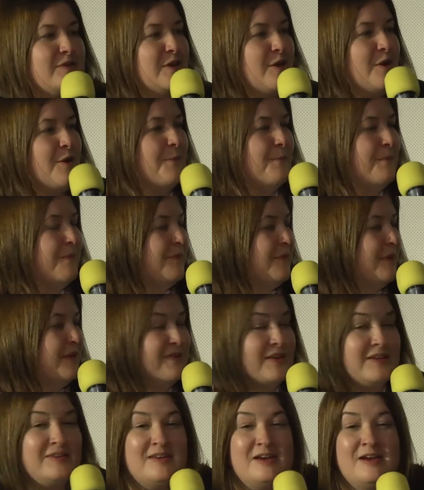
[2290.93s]

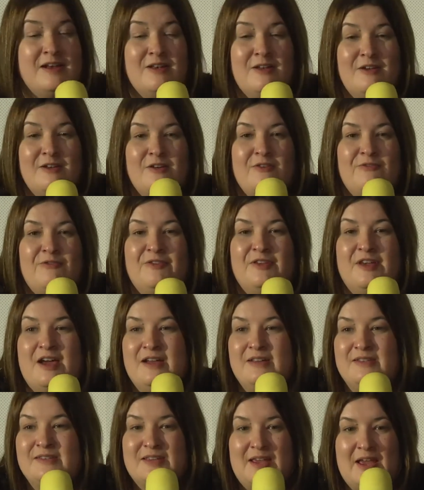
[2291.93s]
that there are a lot of
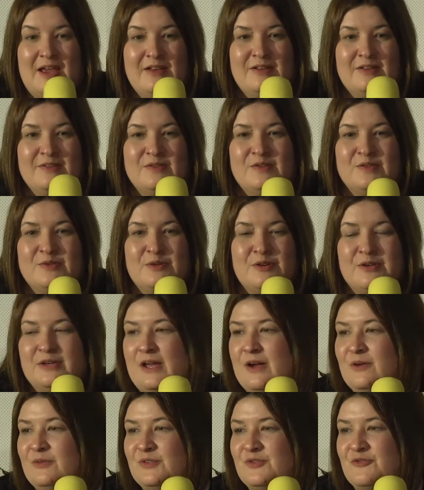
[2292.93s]
young talents who are
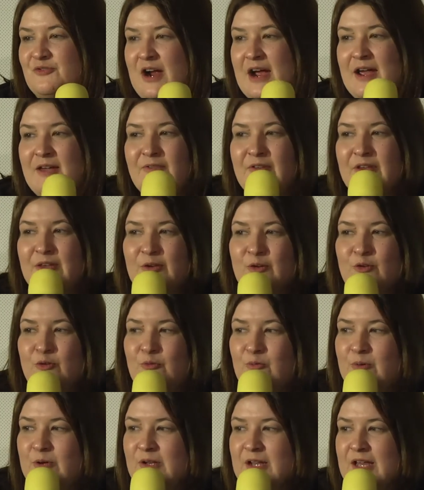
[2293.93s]
now thriving,
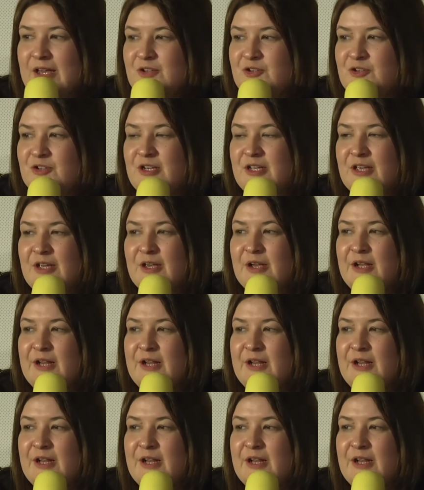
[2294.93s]
who will actually